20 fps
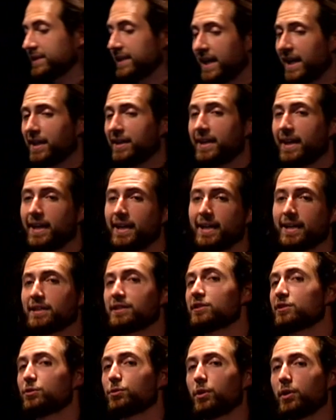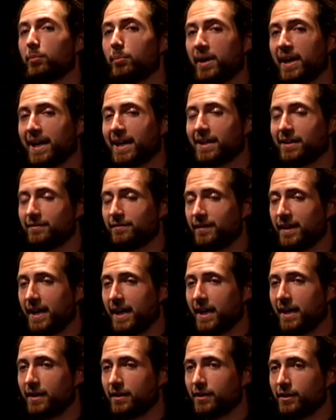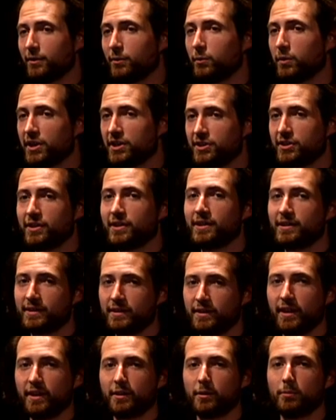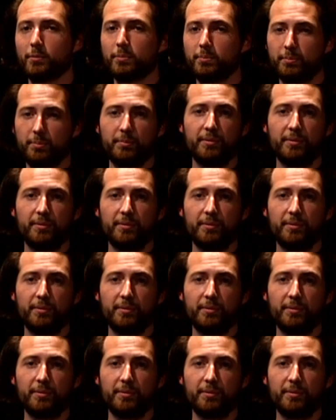And that data gets stored back in VAN, which is another,